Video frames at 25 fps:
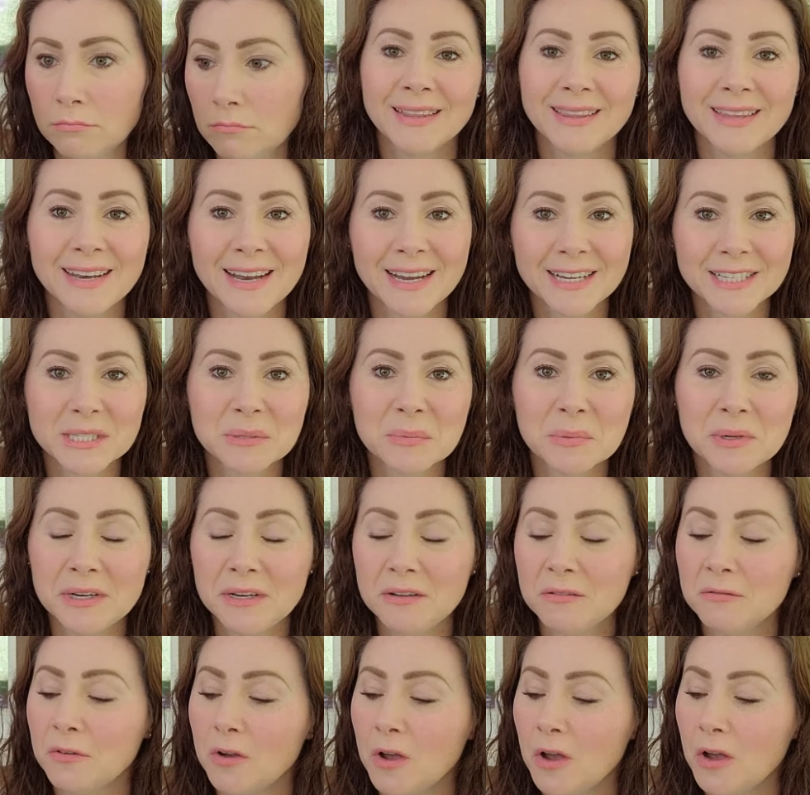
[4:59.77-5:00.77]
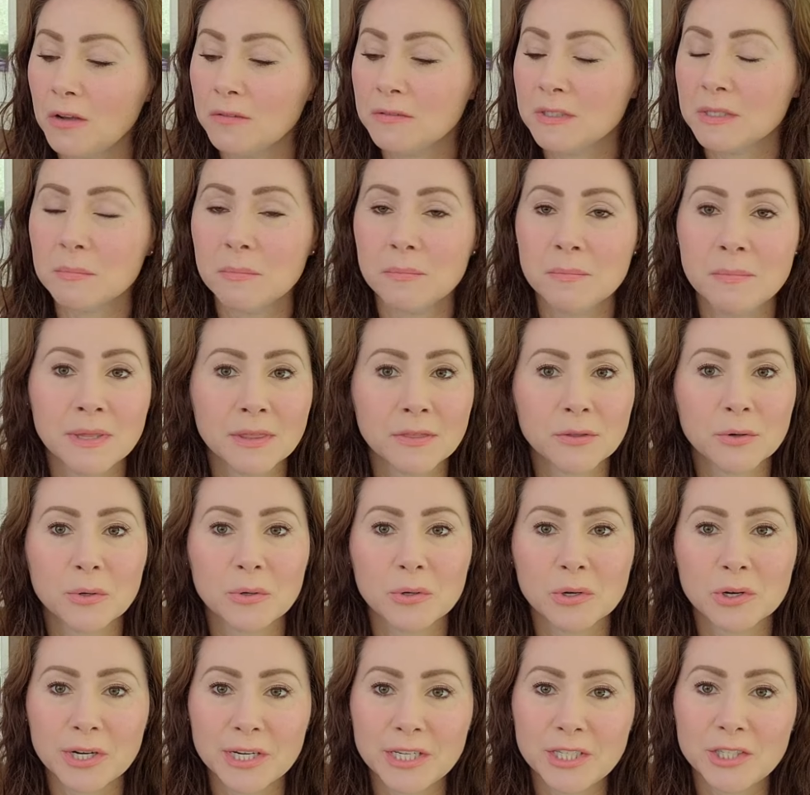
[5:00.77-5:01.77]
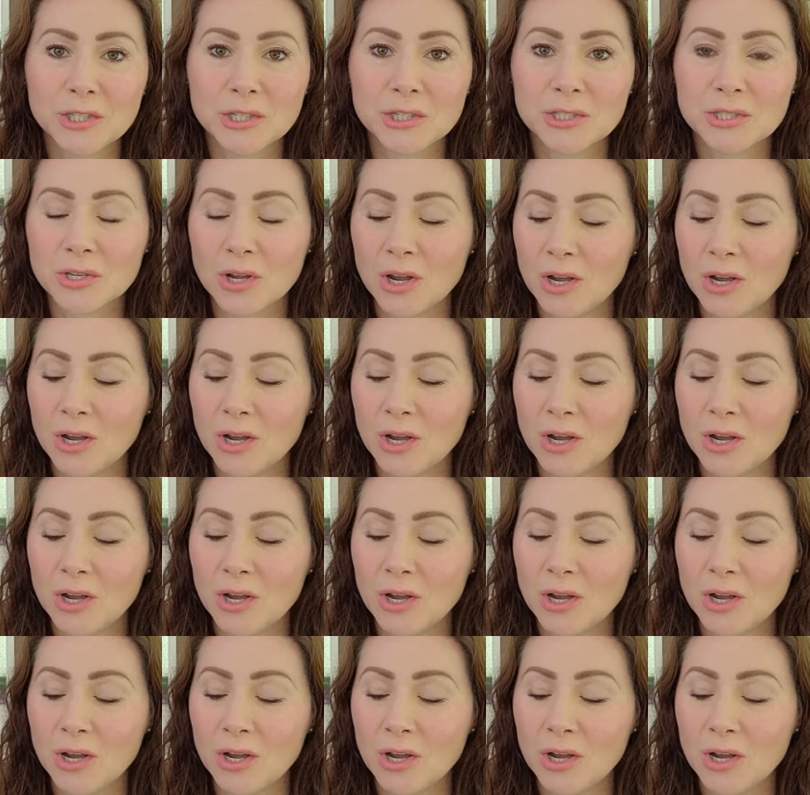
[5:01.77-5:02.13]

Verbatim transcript: The next one involves mythical creatures